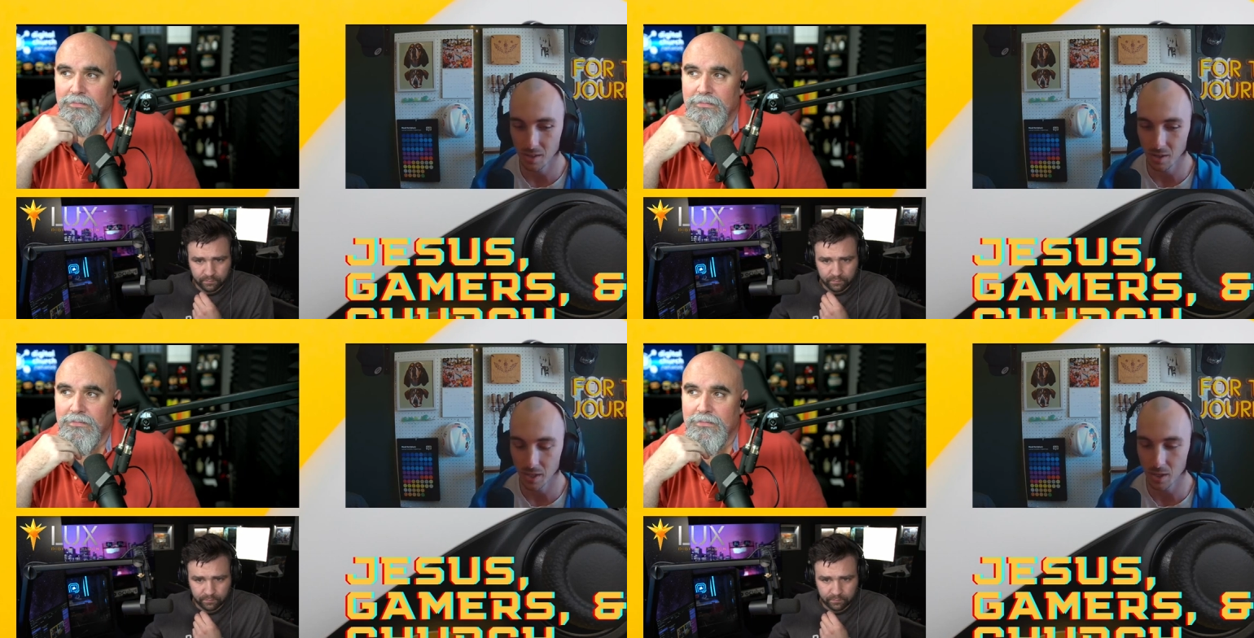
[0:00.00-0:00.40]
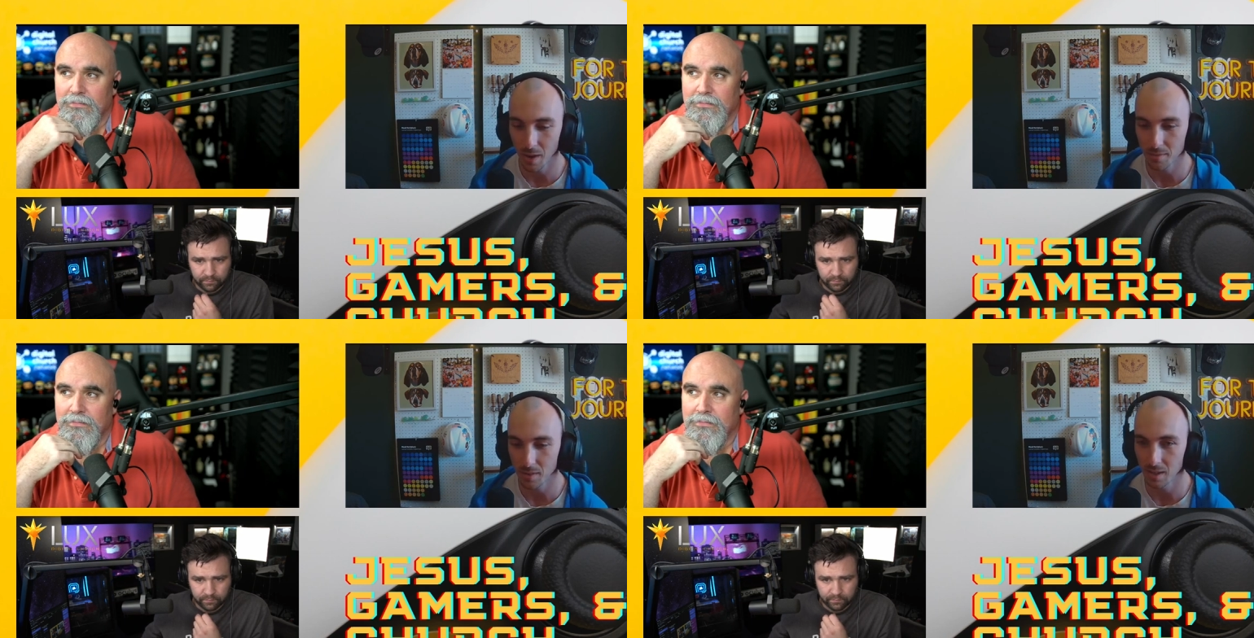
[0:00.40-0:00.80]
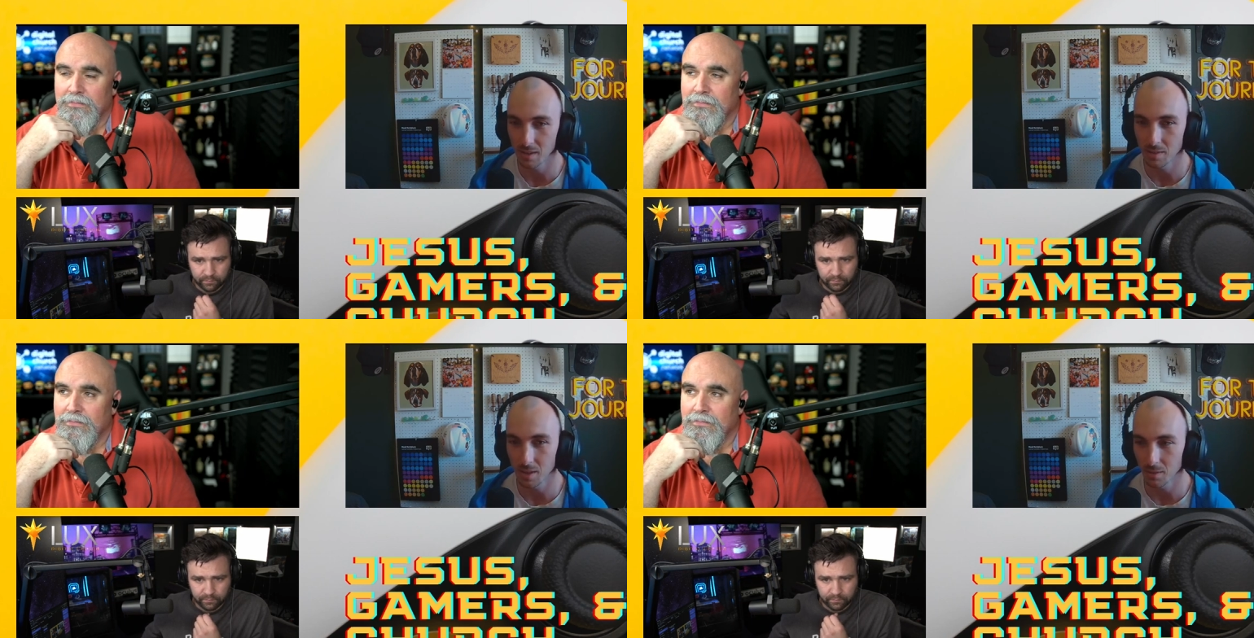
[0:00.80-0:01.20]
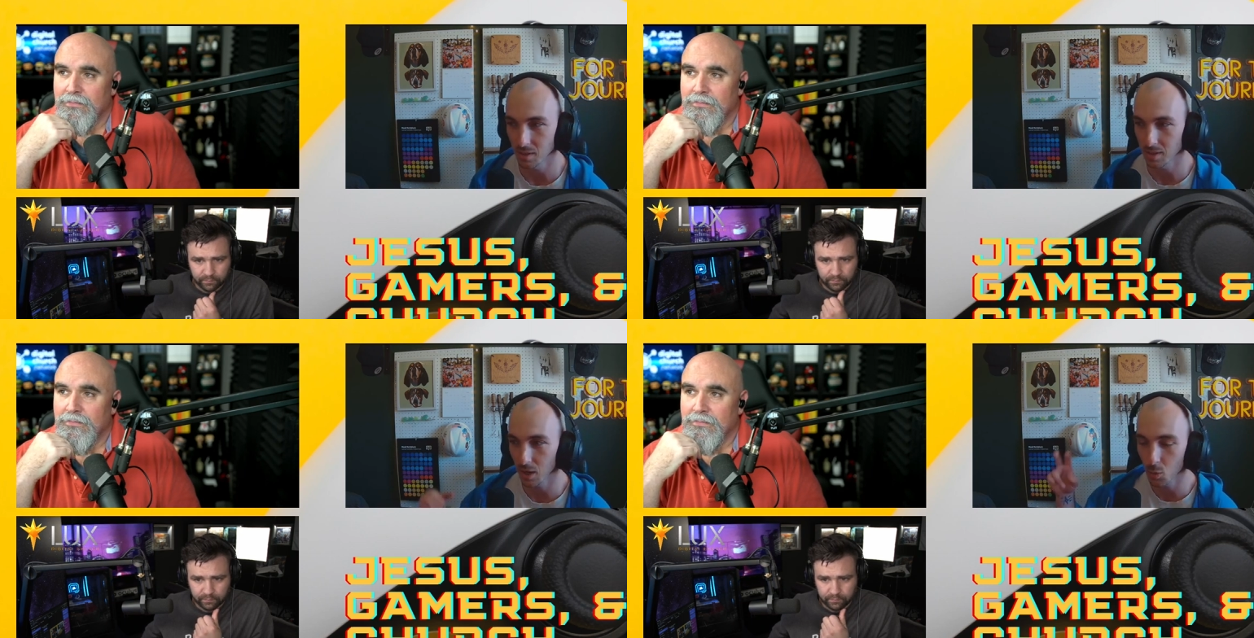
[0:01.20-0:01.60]
Speaker 1: you know they don't have to think of
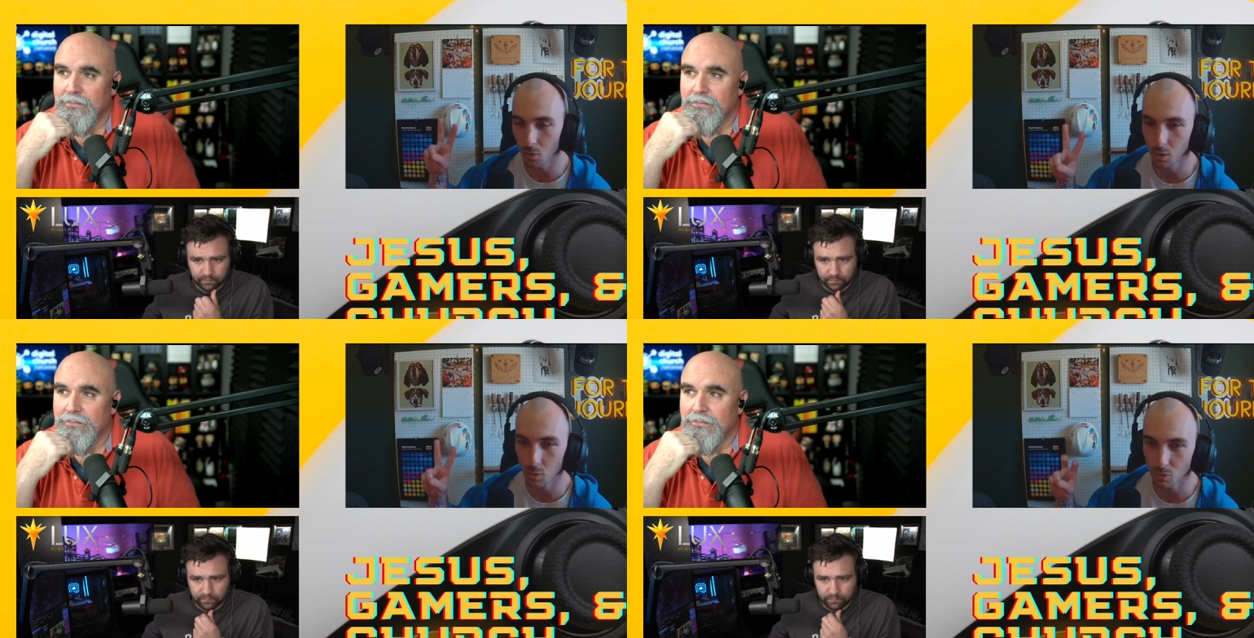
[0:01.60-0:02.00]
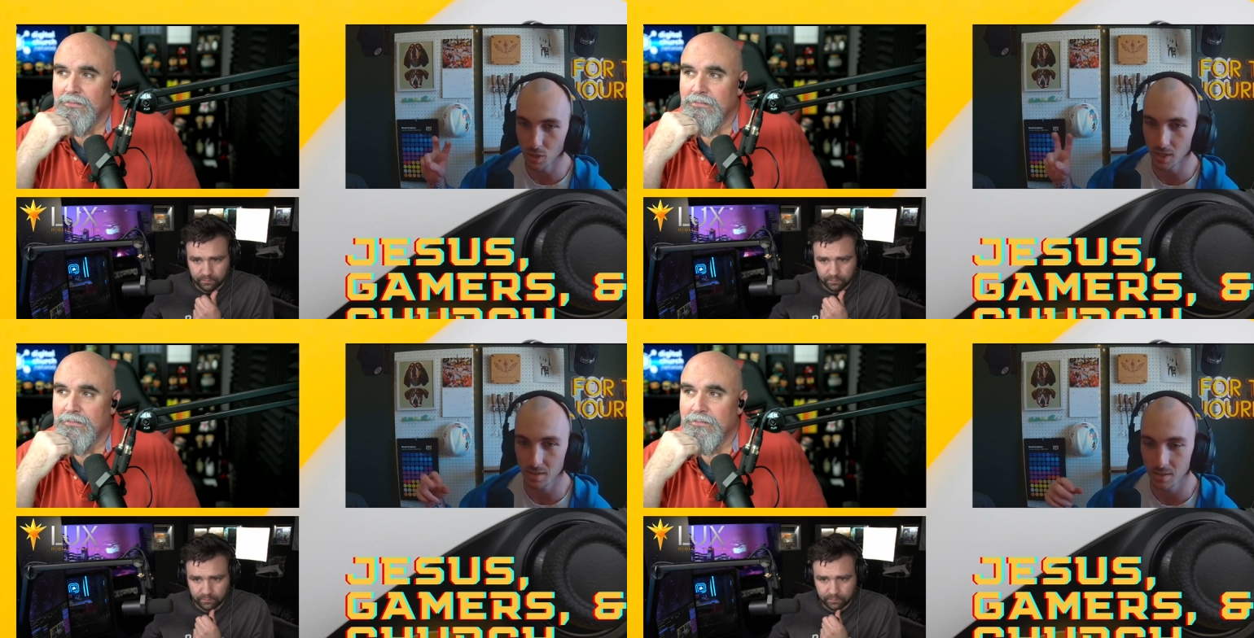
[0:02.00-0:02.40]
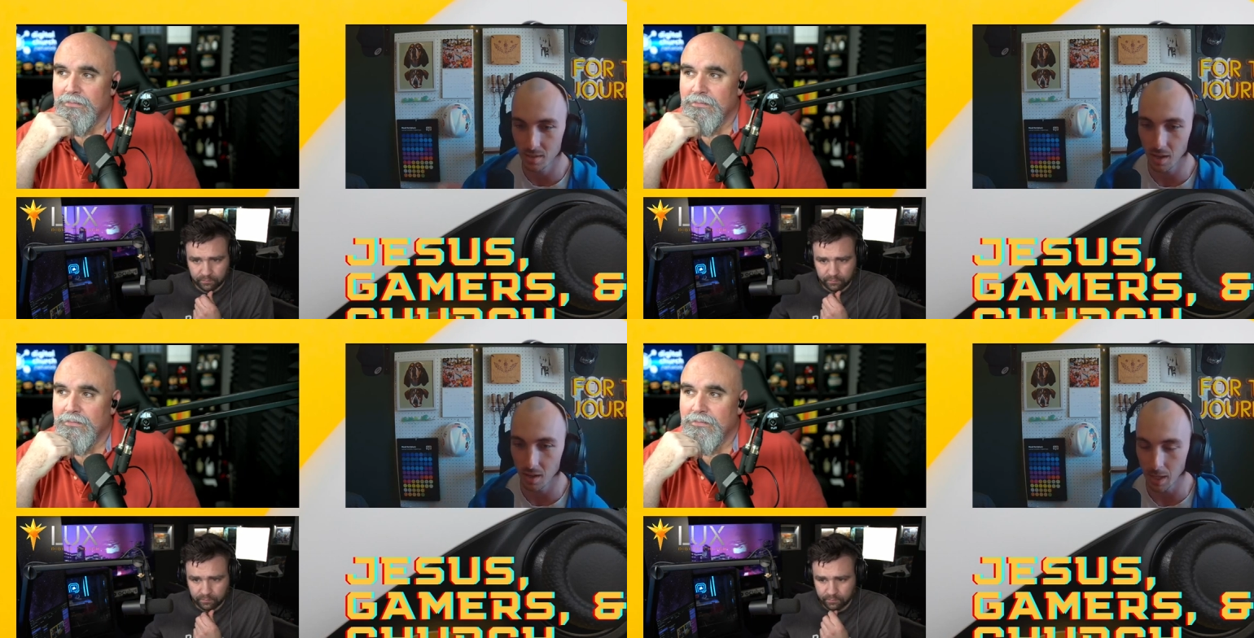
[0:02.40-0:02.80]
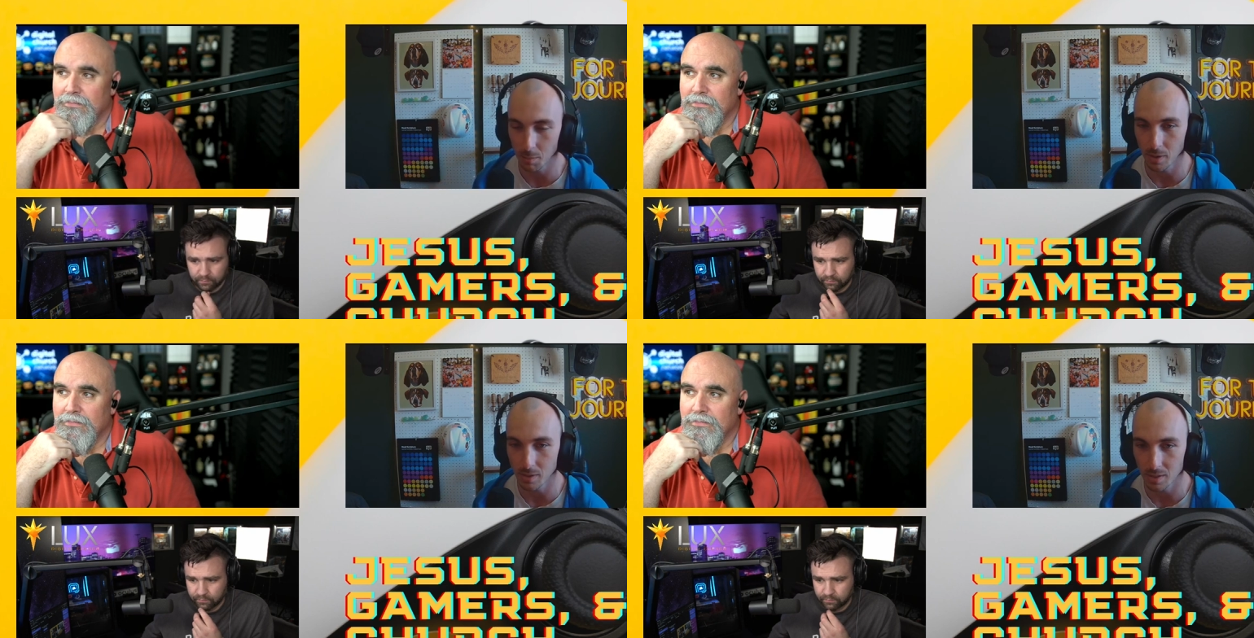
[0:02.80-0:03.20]
themselves as like quote unquote just a
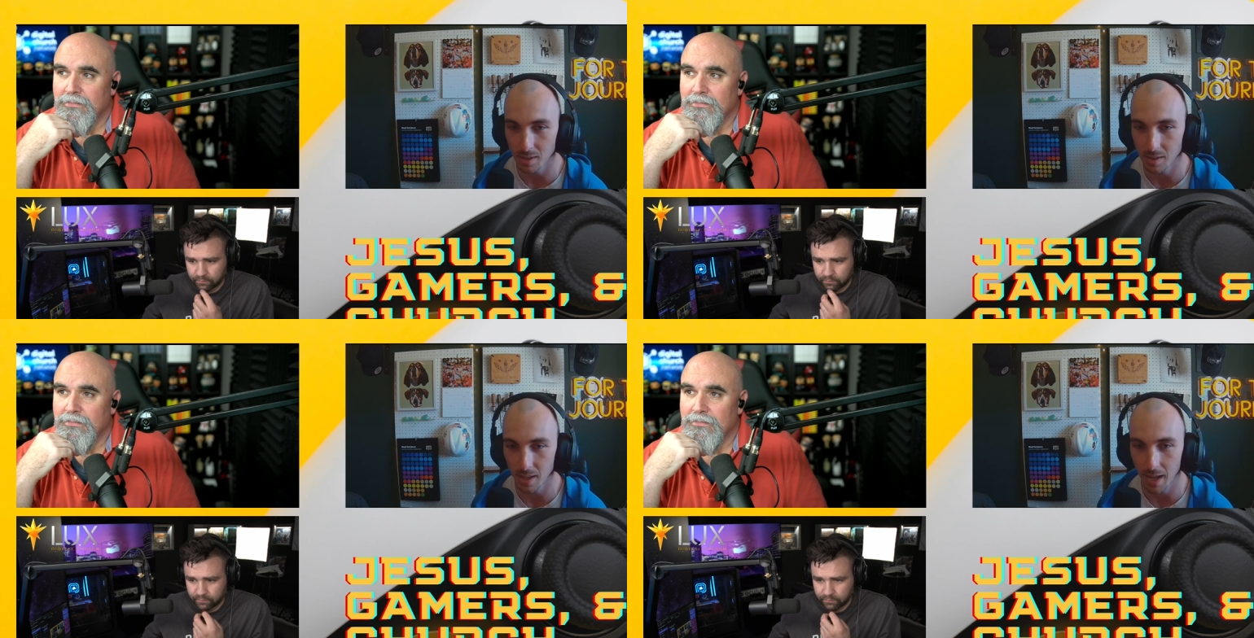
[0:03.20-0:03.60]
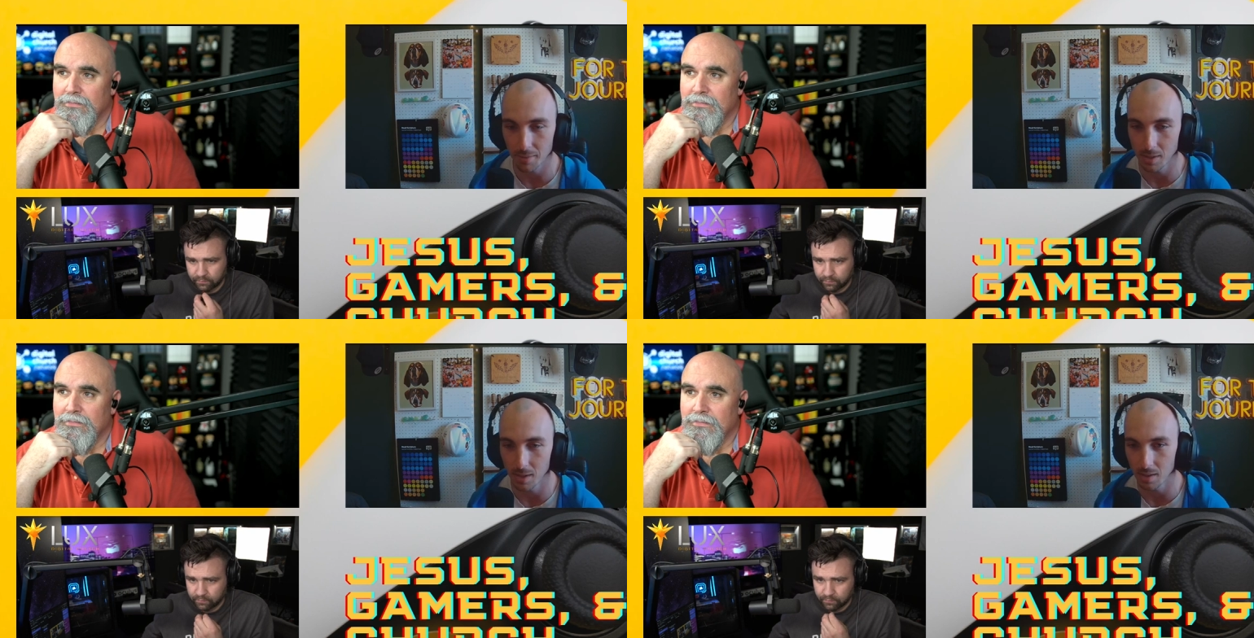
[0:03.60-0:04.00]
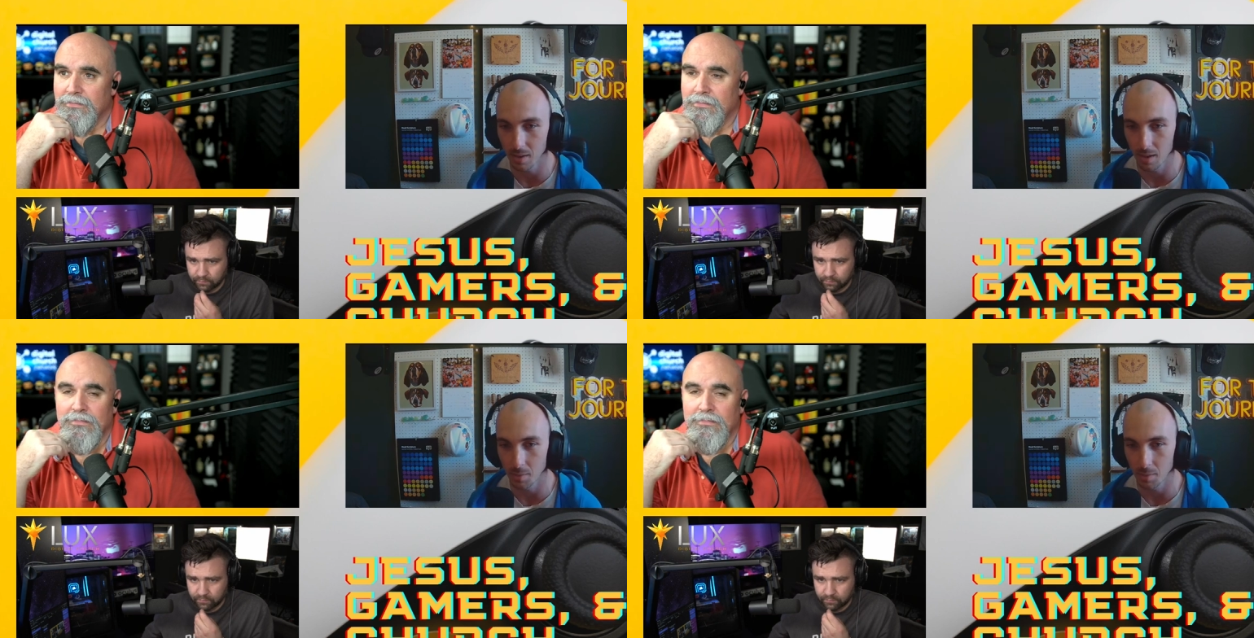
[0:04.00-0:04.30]
layperson they have a, a,